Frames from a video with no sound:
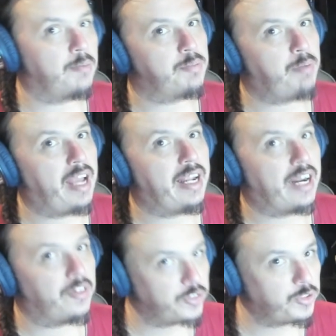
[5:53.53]
back out
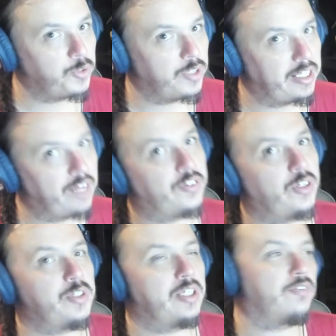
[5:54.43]
of the two that left to go
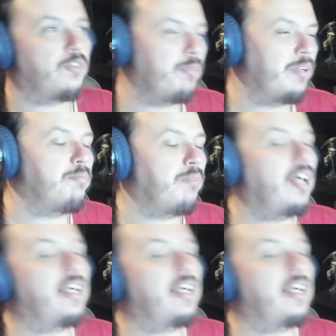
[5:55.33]
see the forbidden bunk,